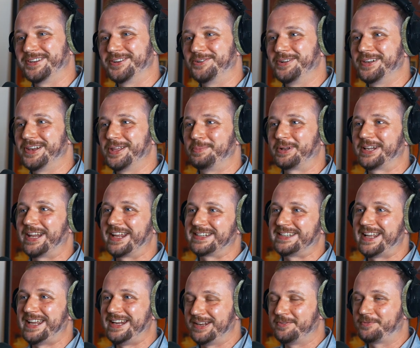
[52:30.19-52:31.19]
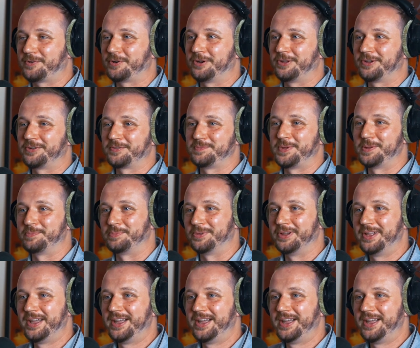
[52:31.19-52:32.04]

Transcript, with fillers: You know, a little bit like dating for a lot of people.